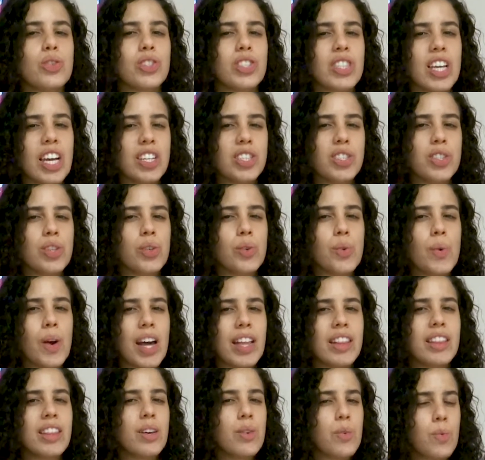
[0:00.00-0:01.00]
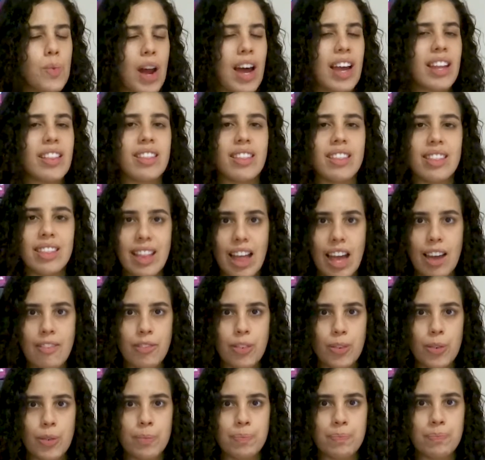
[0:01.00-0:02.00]
set you at the right
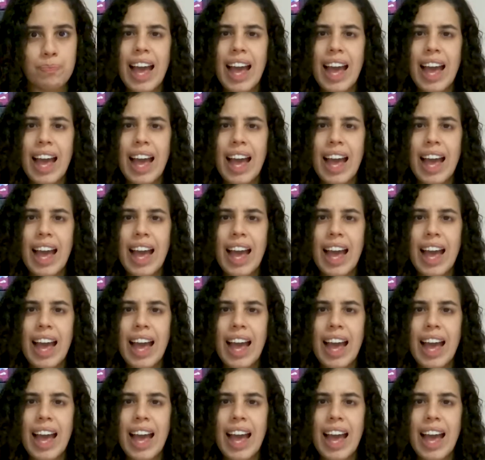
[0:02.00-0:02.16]
level.